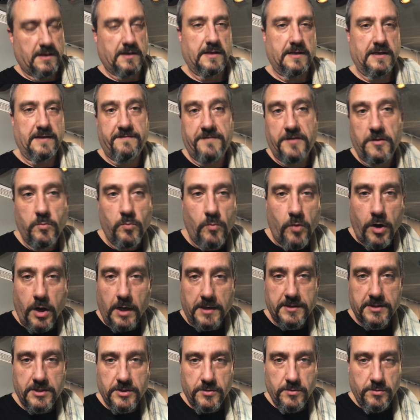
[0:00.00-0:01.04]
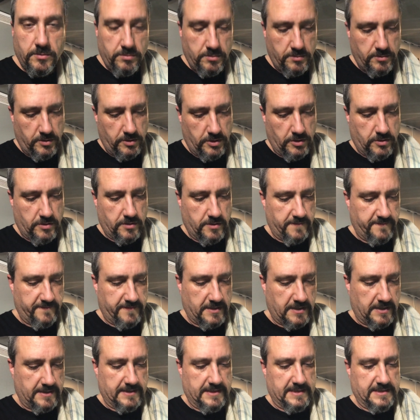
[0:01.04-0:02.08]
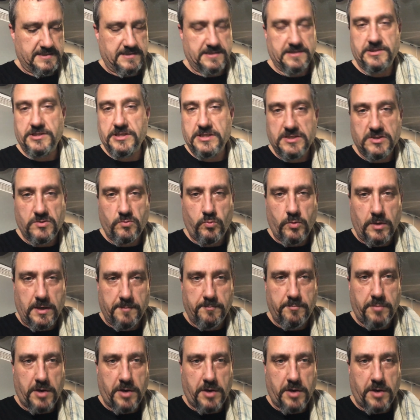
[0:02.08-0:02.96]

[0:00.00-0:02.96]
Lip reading: And if you want to, you could have done this in just one